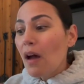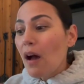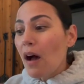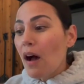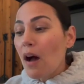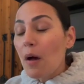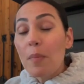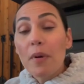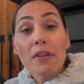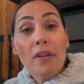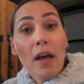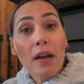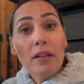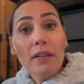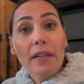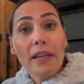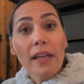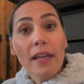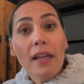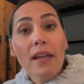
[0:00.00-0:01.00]
But
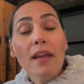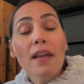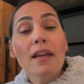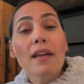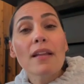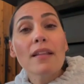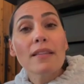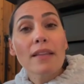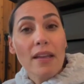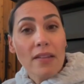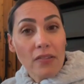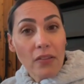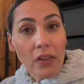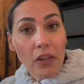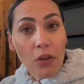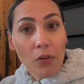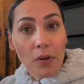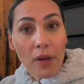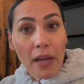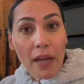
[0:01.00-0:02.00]
luckily,
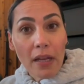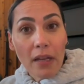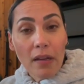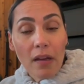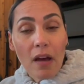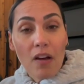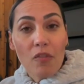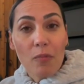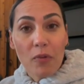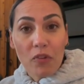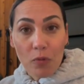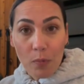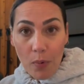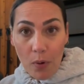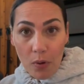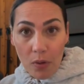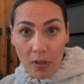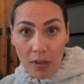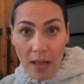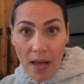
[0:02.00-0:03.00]
Lesley Green of
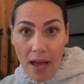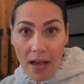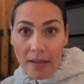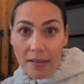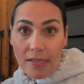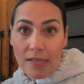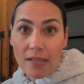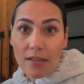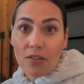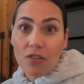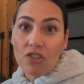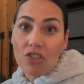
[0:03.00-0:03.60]
Bespoke Glass,